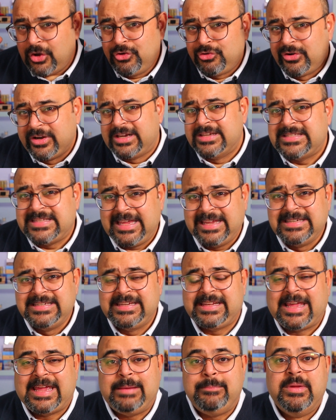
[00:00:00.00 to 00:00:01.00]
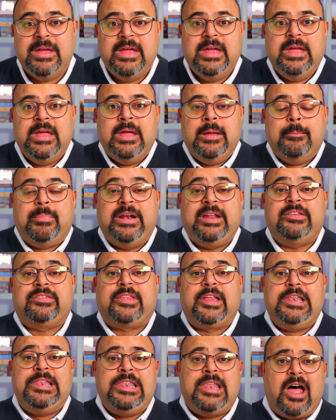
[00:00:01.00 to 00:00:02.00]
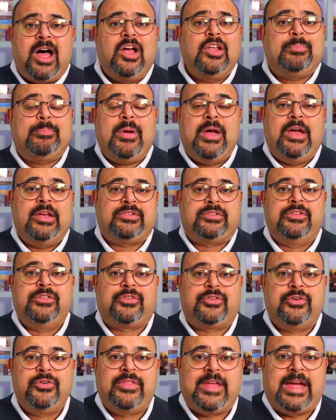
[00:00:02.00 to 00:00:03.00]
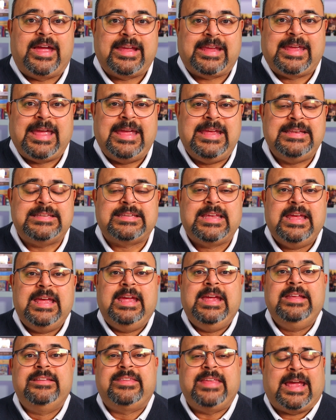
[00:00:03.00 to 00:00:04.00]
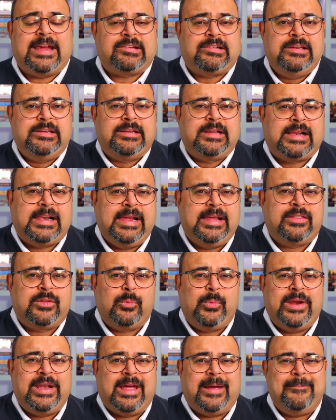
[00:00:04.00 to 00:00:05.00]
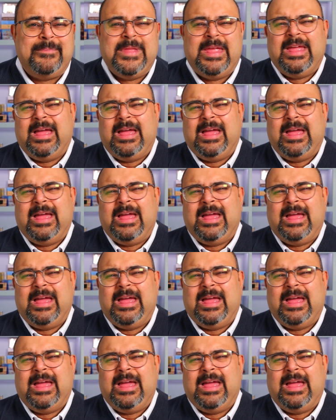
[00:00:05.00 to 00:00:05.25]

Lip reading: triggers the end of the game, but it's the last person through that gate is actually declared the winner.